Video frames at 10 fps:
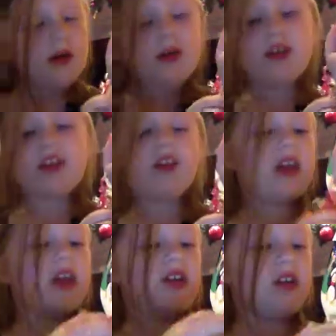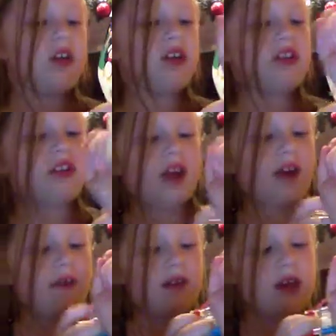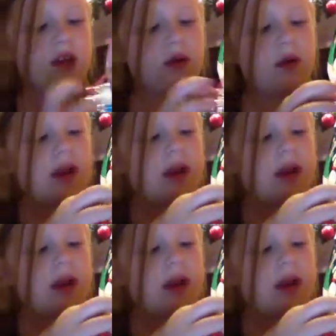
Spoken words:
this is a good start for you